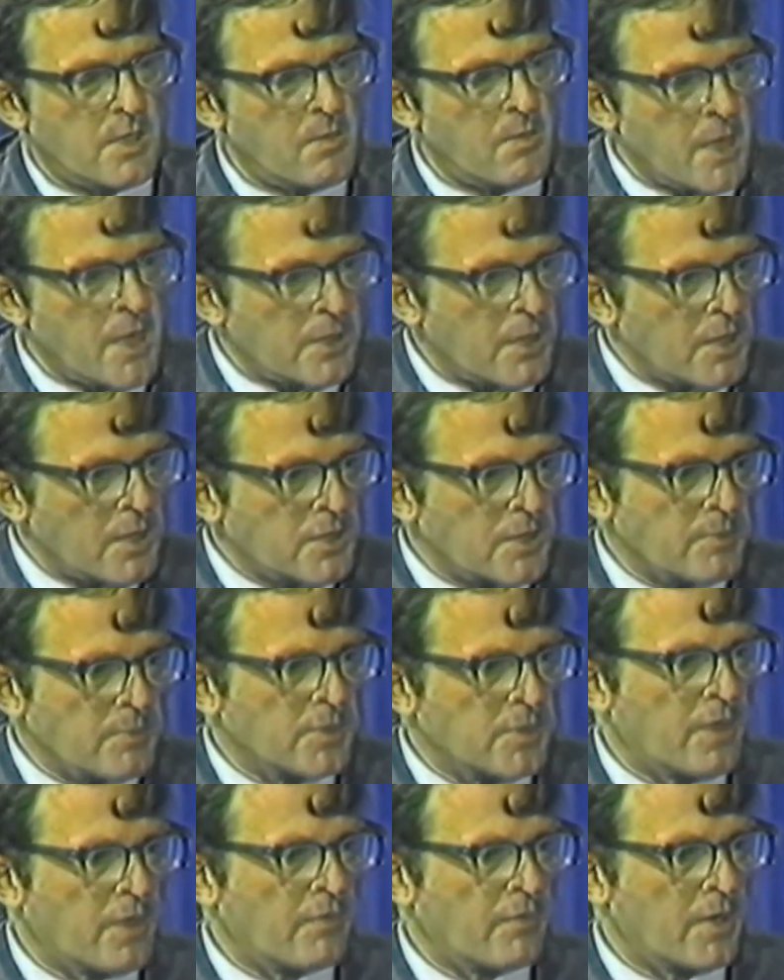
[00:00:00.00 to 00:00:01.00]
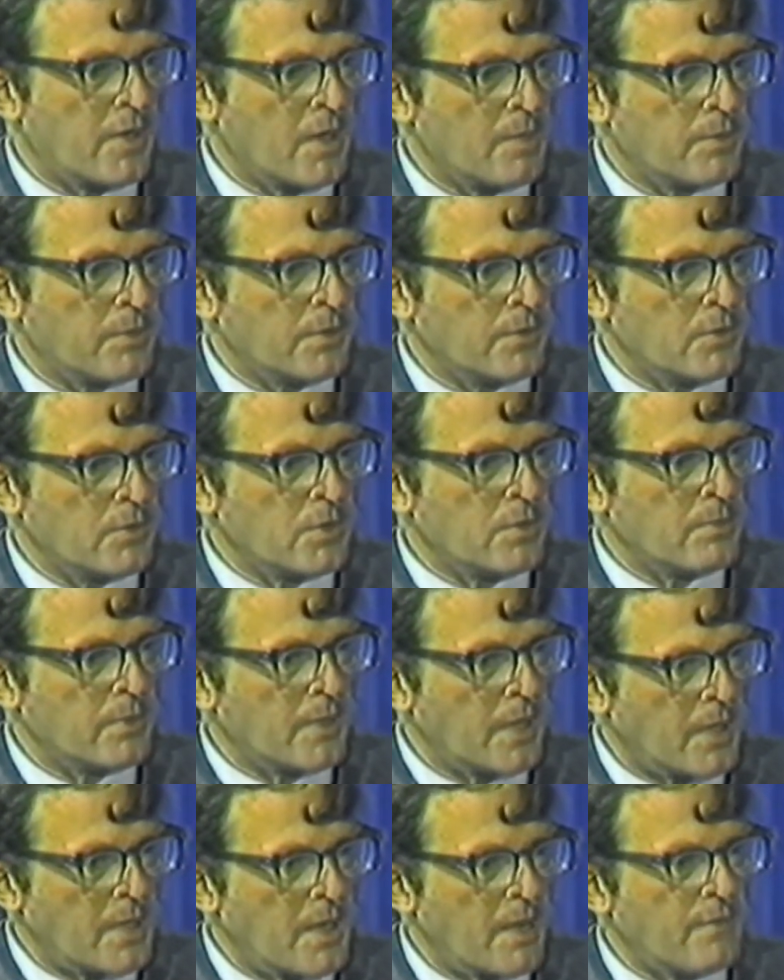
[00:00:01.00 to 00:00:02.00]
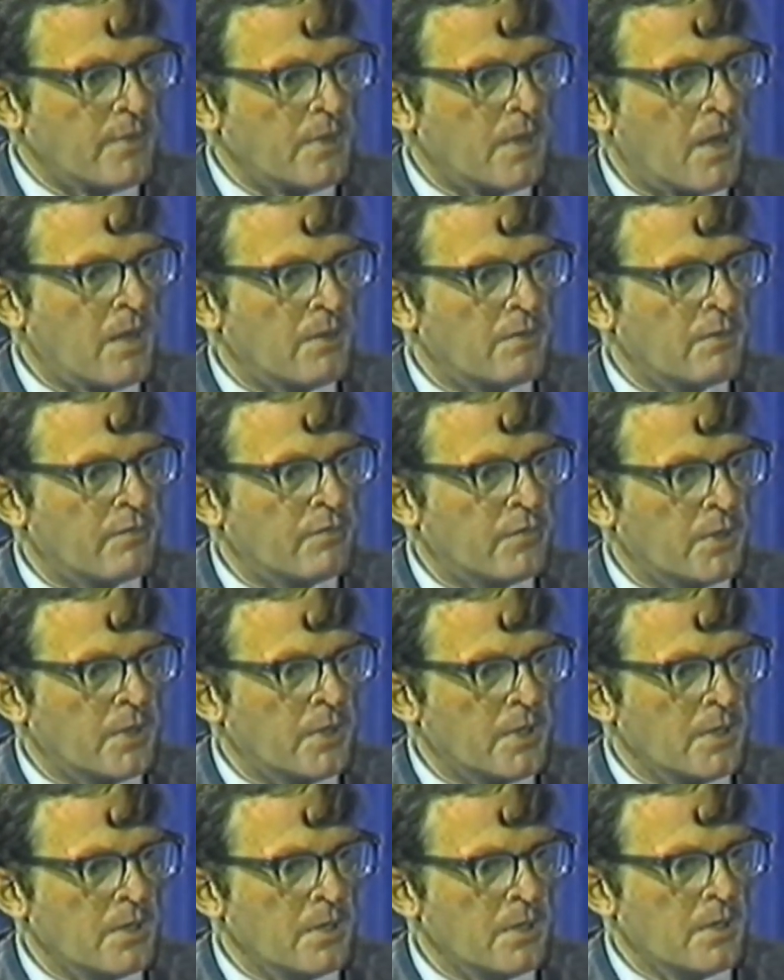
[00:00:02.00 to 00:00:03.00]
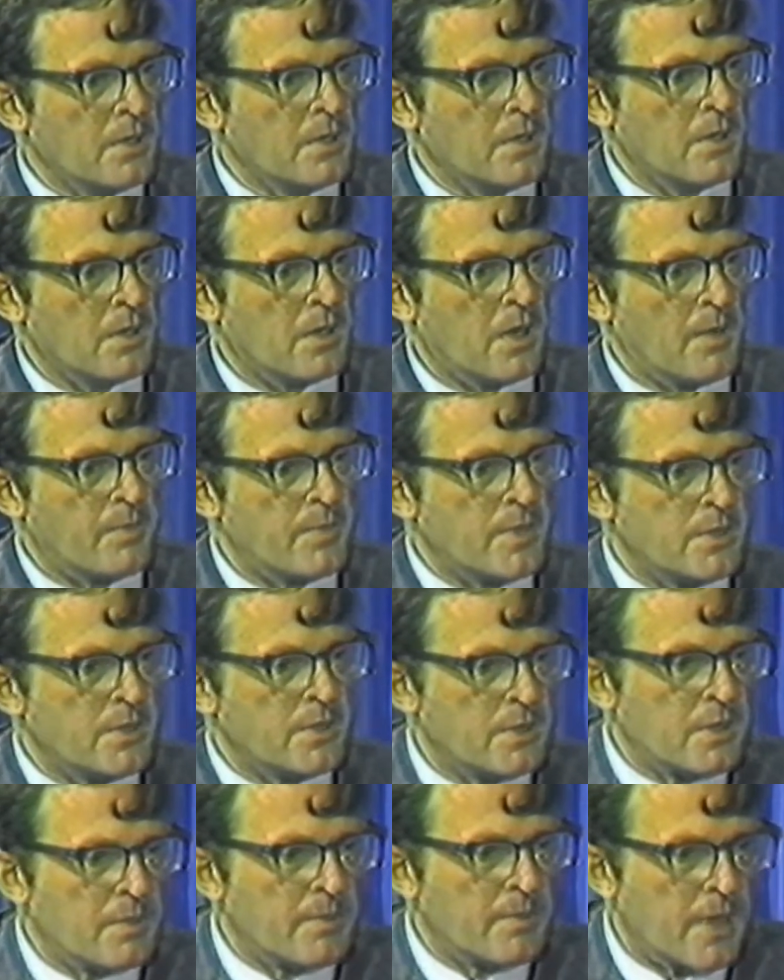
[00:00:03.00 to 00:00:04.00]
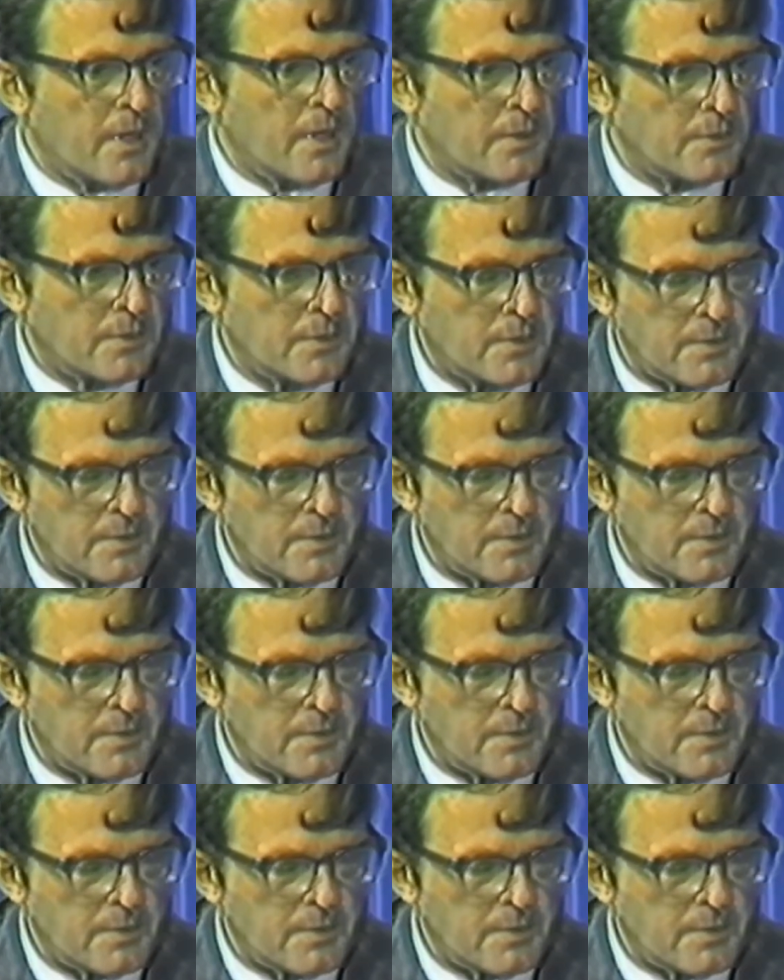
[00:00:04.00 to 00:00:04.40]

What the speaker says: And we had done some stuff on air pollution, but I never gotten fully, up until about